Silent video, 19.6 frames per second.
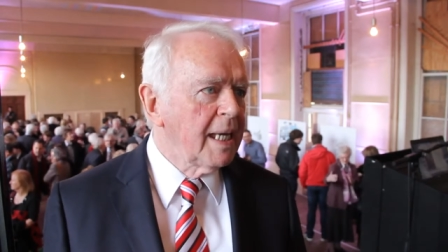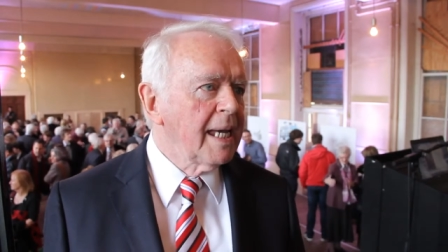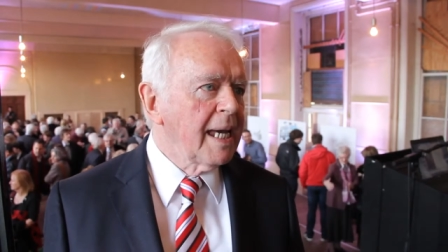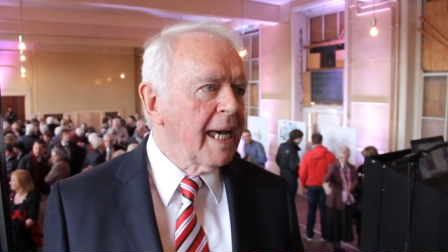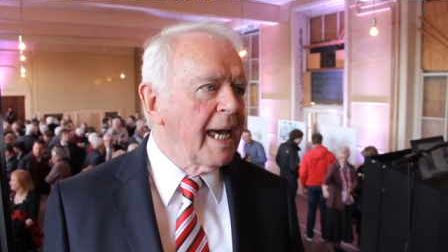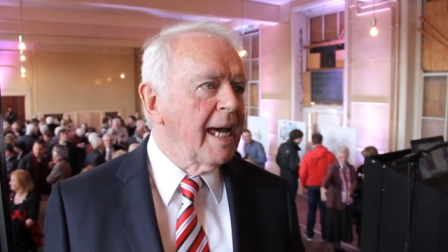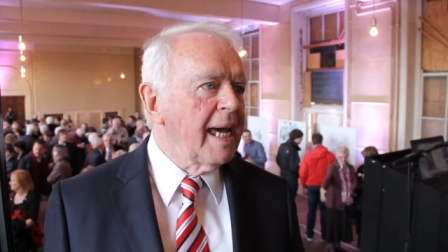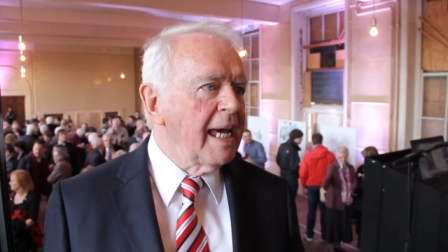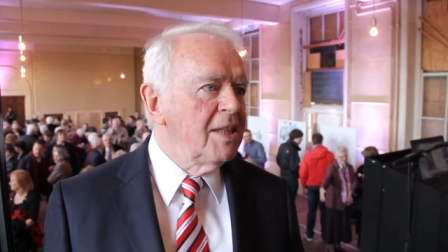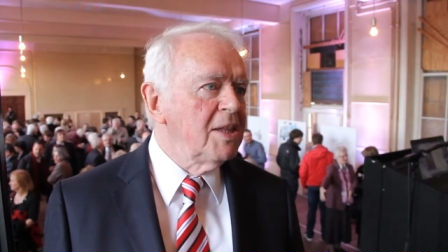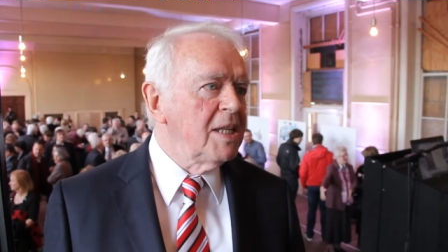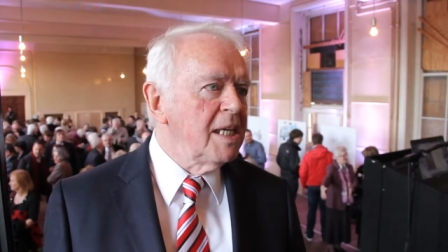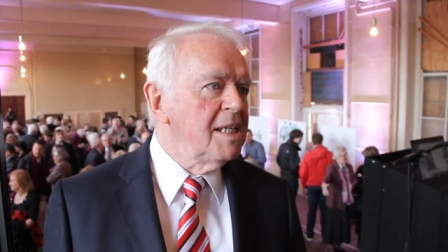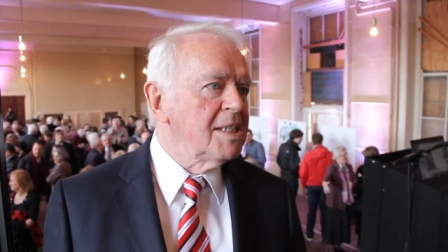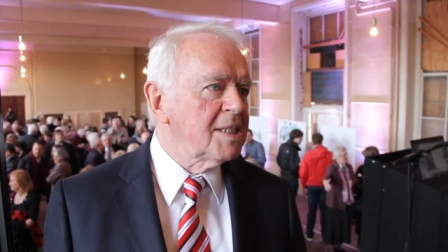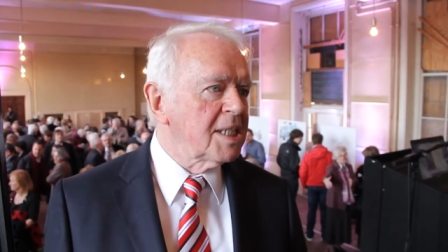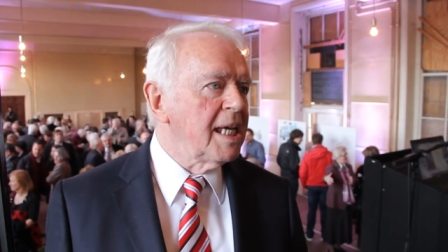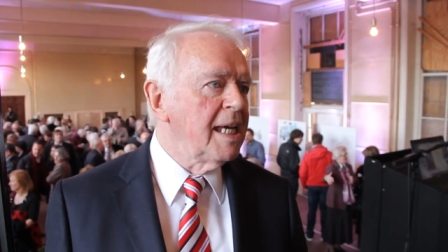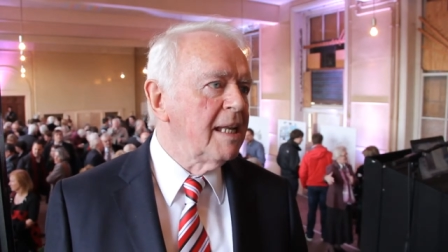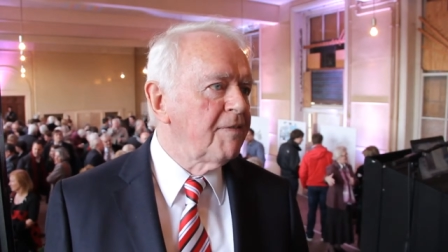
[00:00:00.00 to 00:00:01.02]
in these,
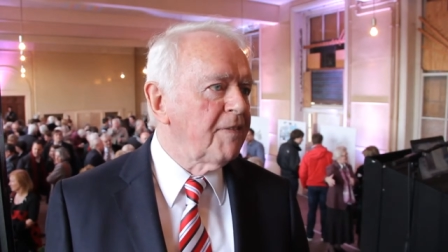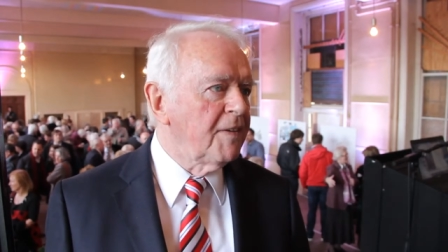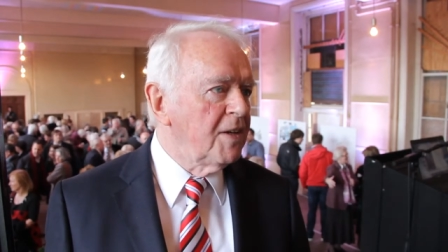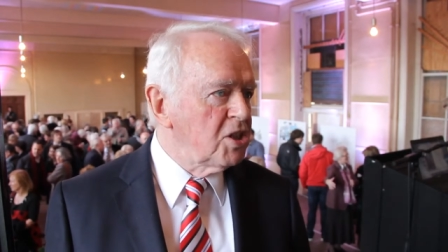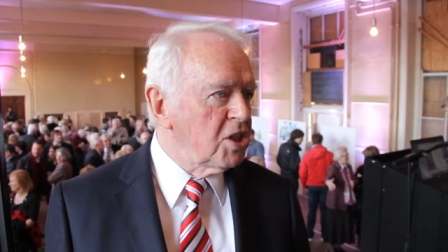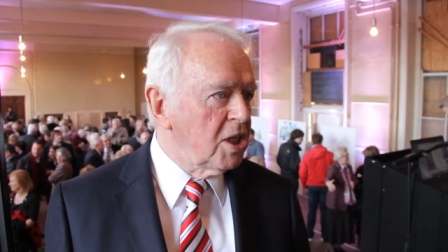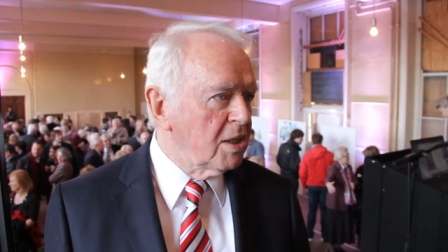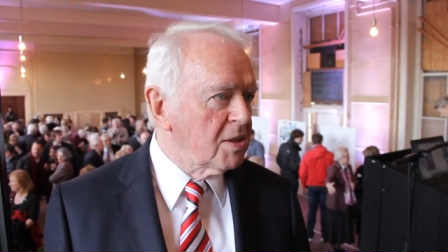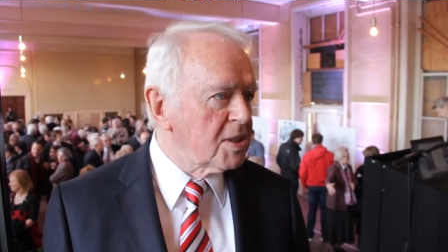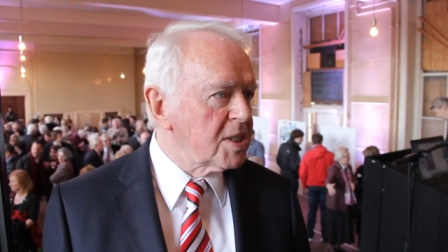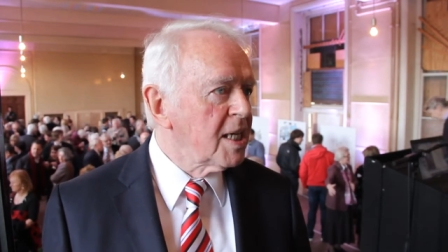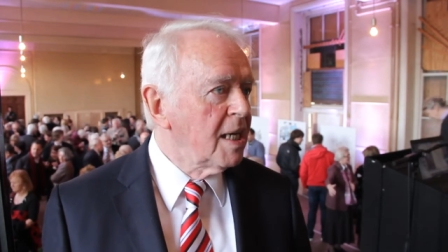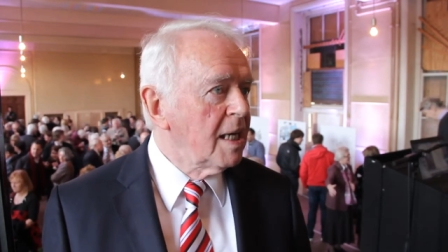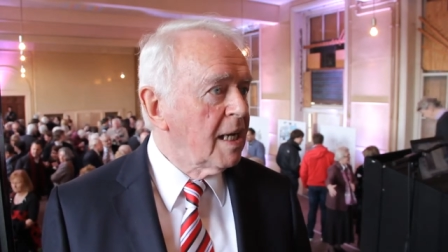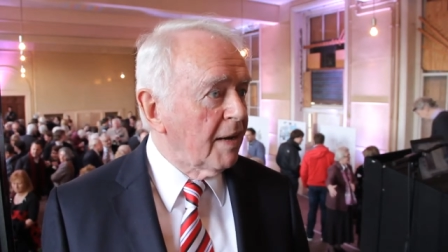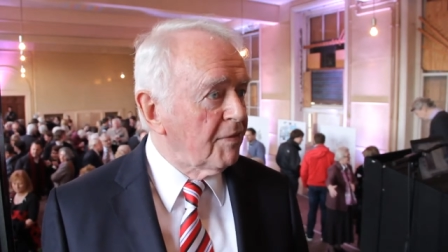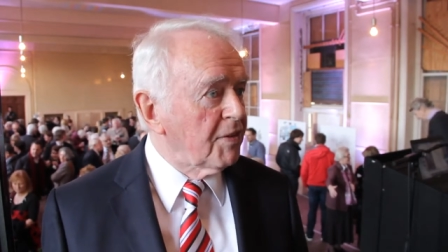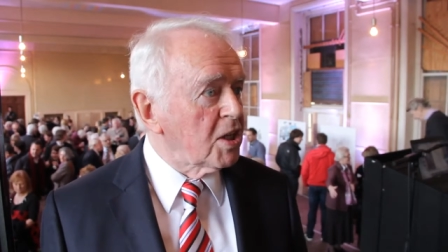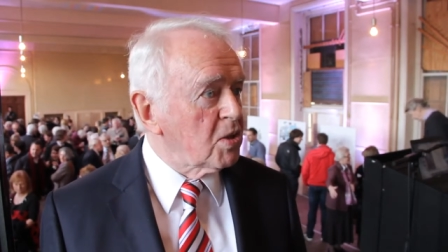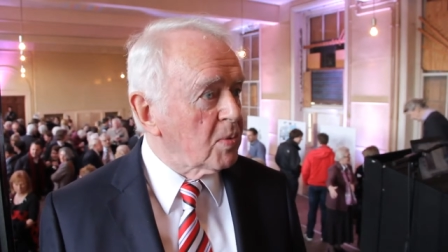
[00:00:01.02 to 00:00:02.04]
the infant years
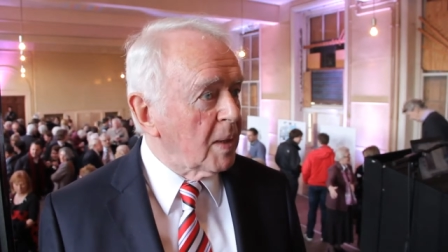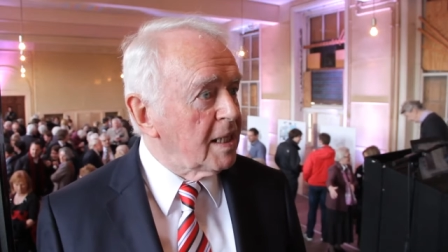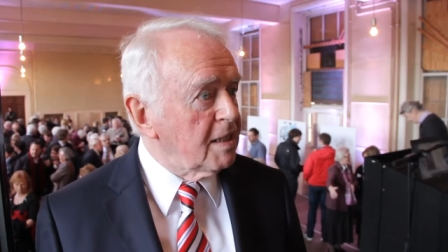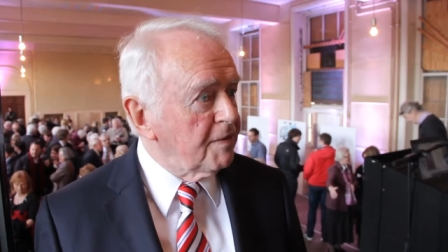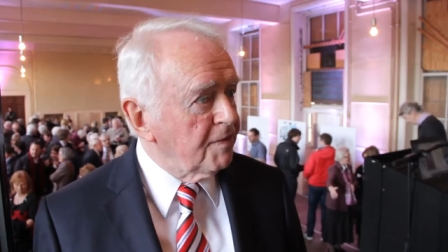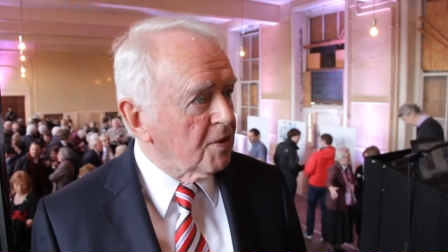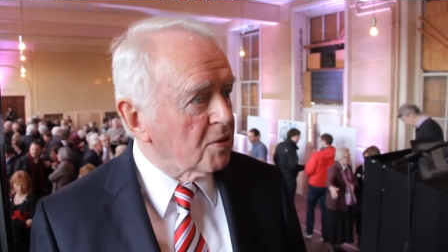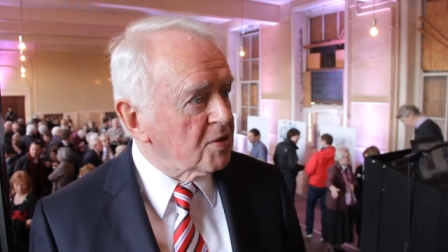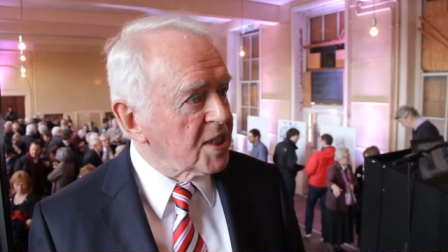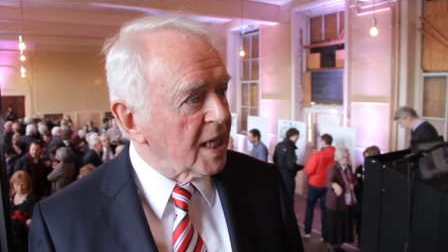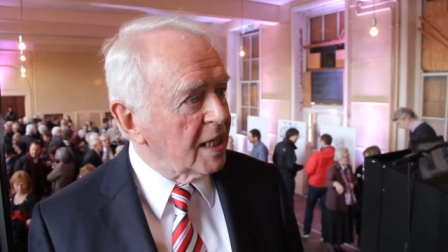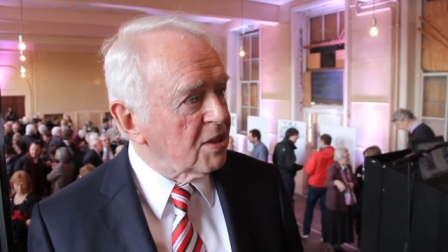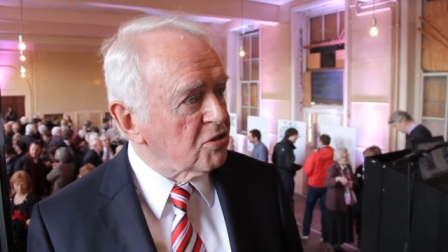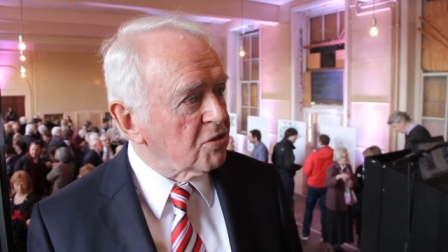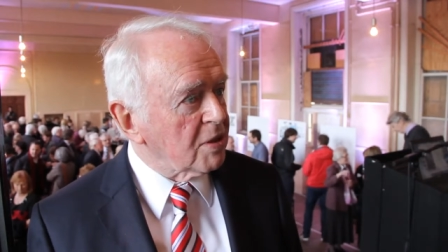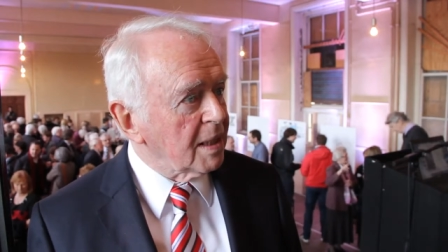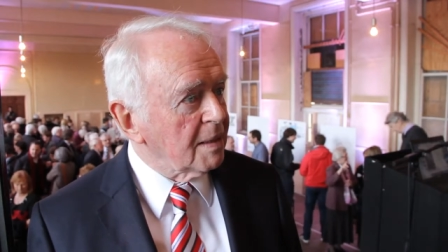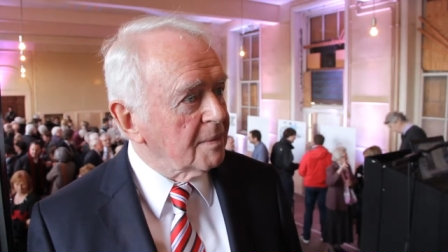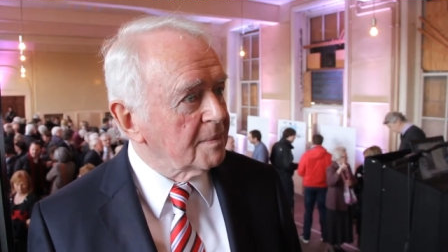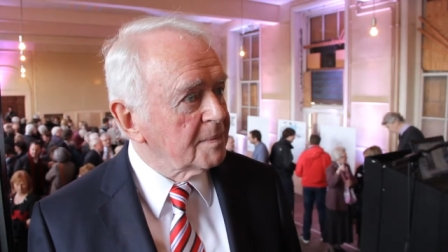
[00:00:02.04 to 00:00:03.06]
of the 21st century.